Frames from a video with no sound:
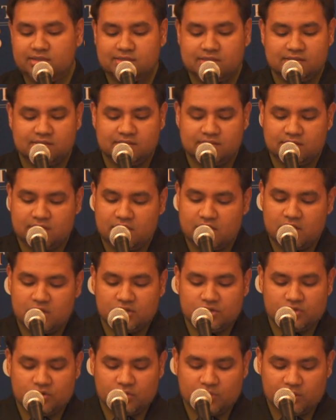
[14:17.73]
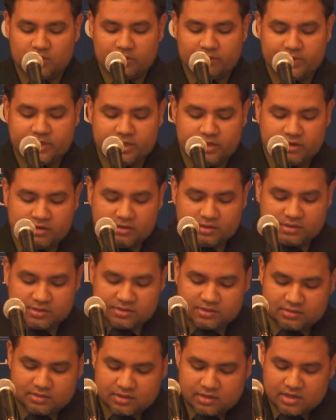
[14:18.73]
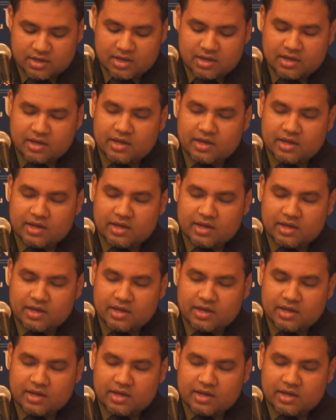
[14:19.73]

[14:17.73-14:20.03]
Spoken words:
This is totally ridiculous.